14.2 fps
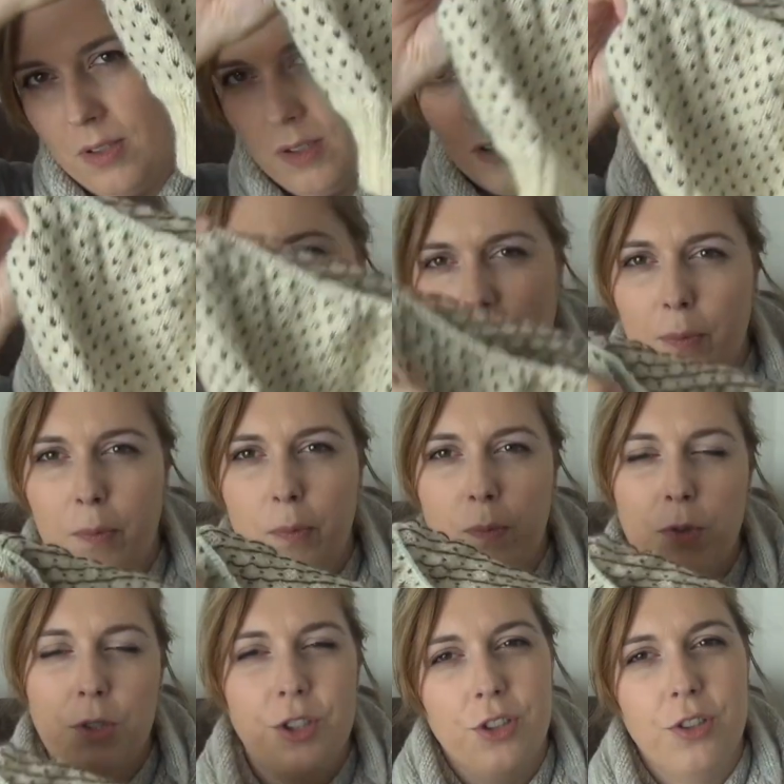so I'm
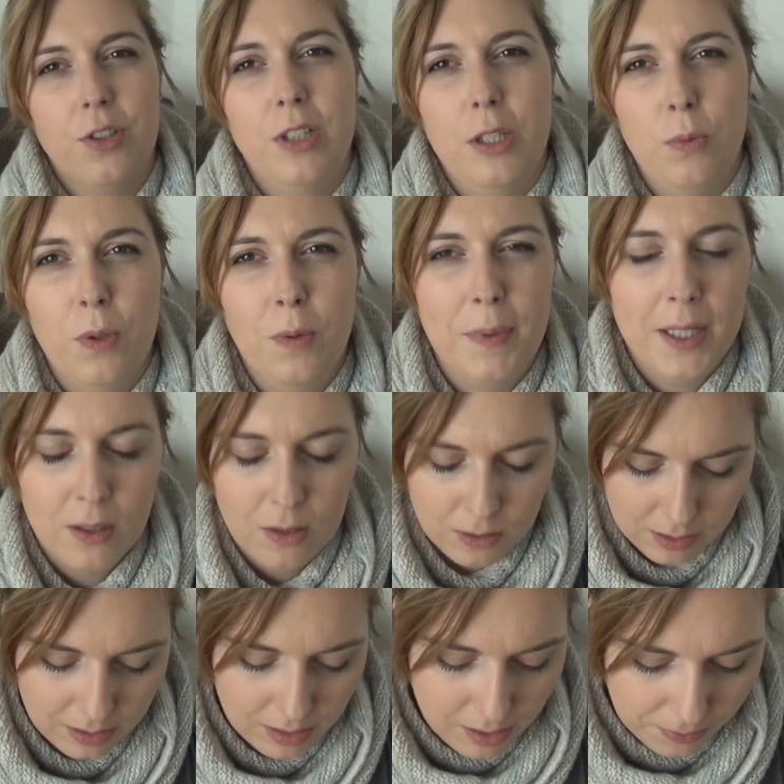sure it will be long
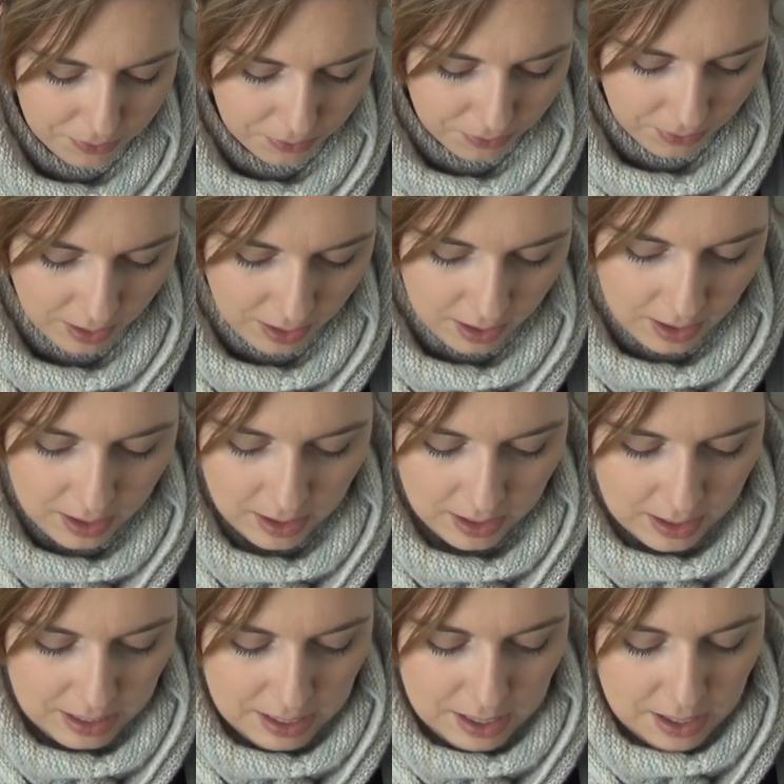enough.
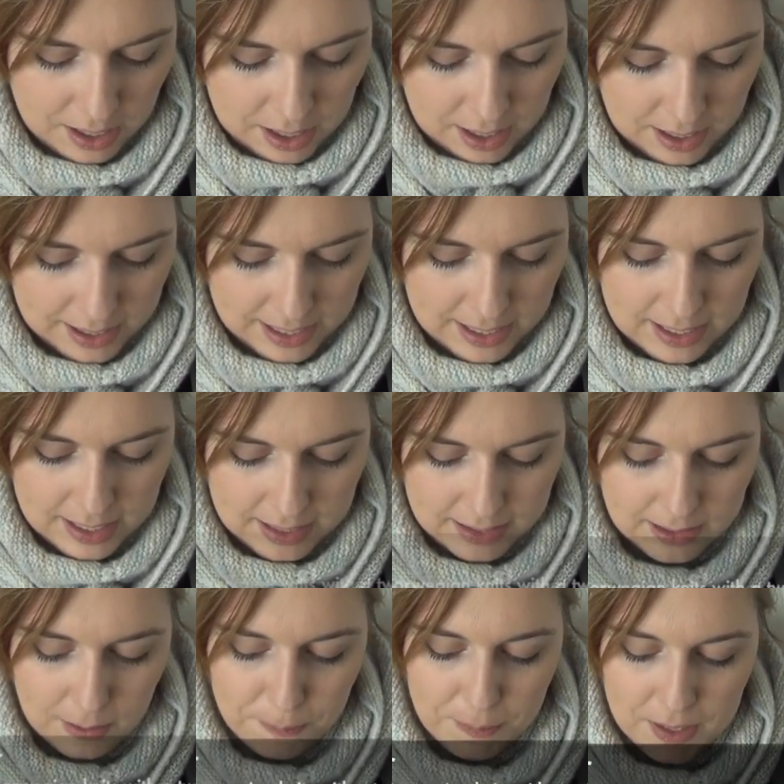
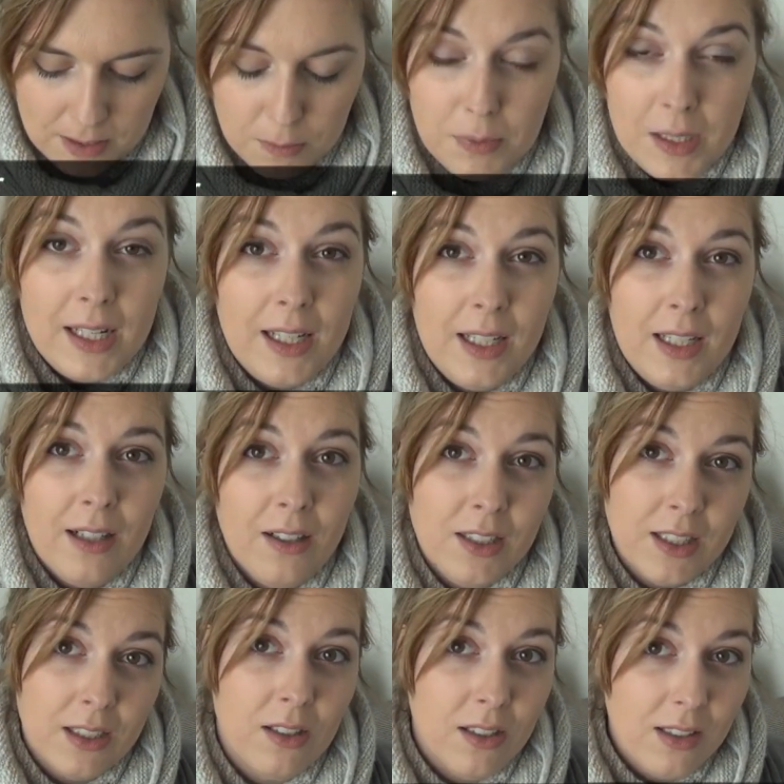It's a pattern by Arne
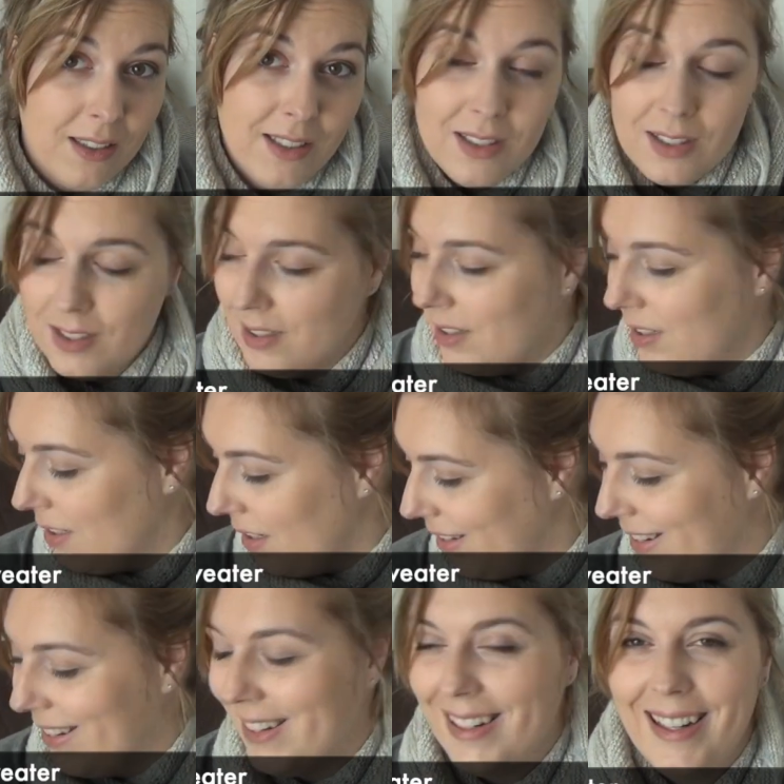and Carlos,
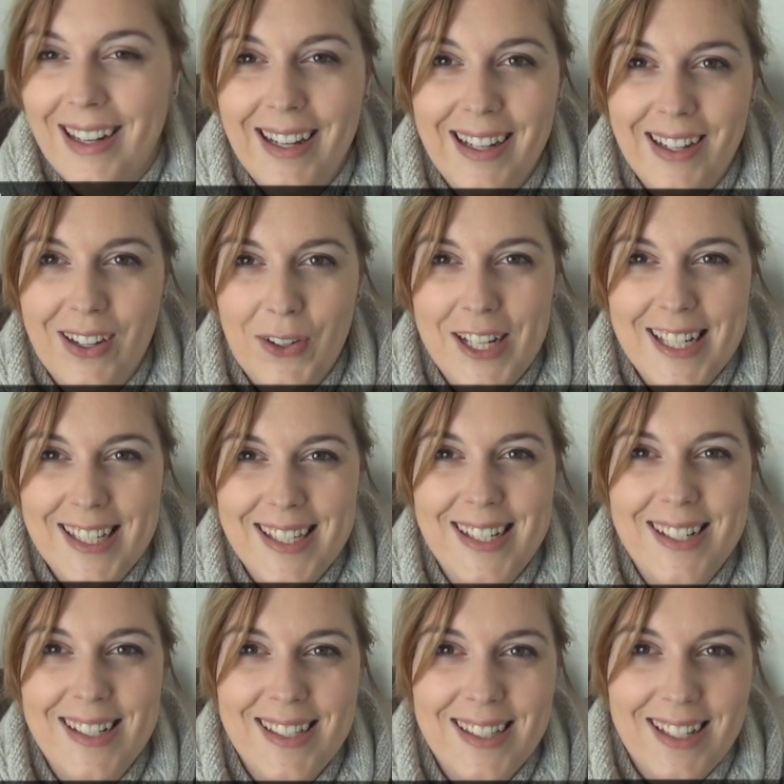like
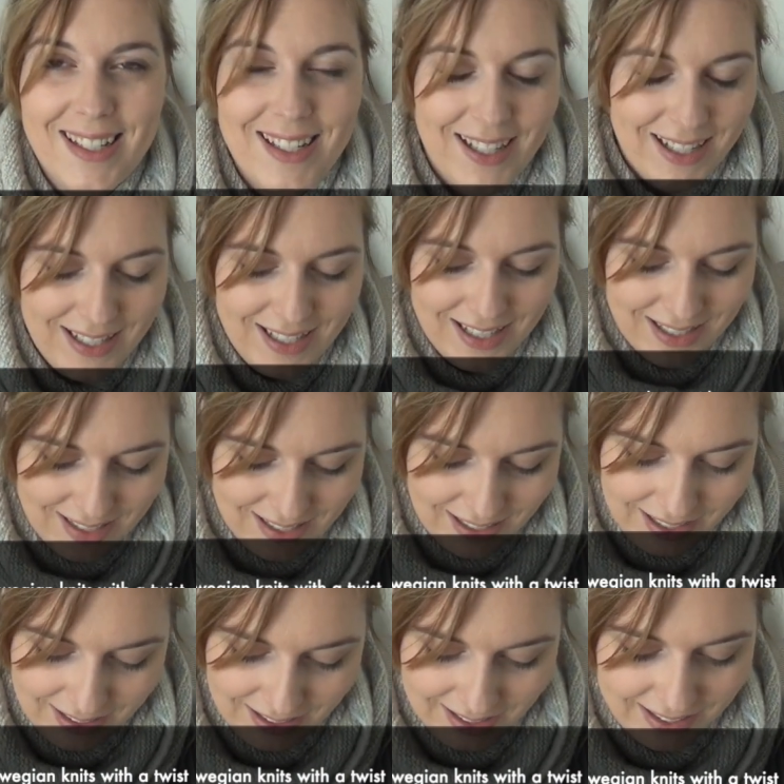coincidence that I knit
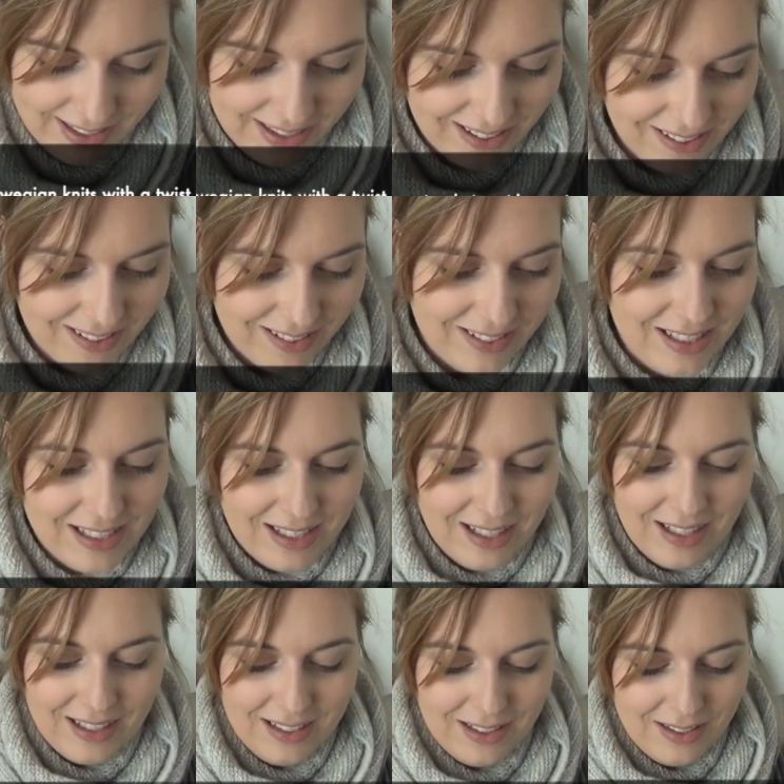a yarn
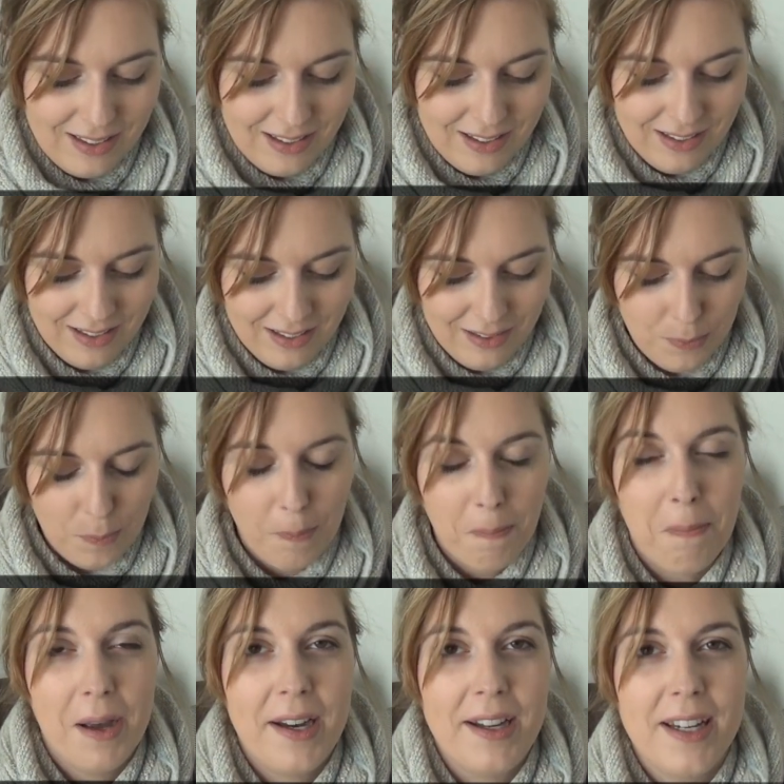designed
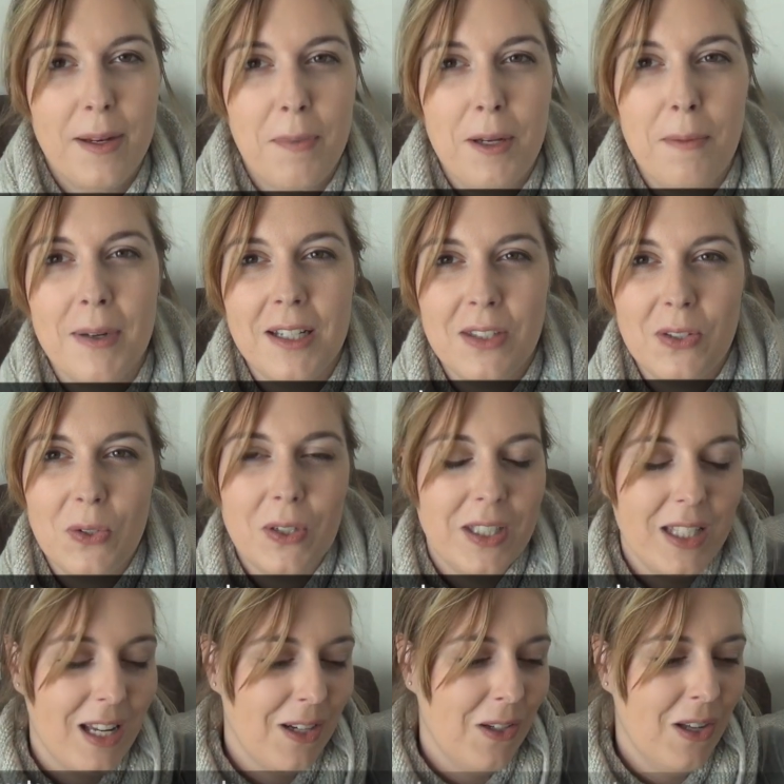by them in my socks
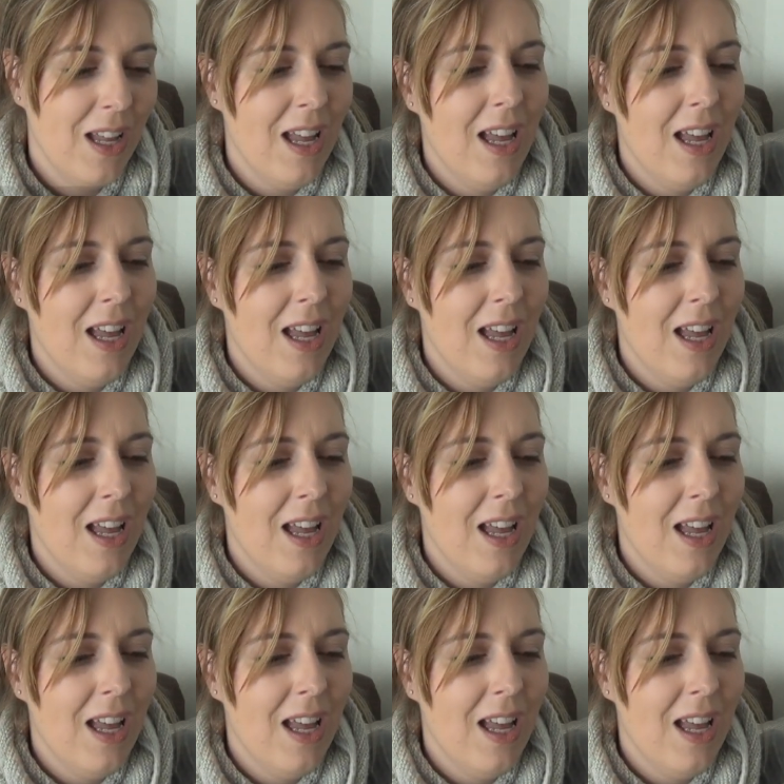now.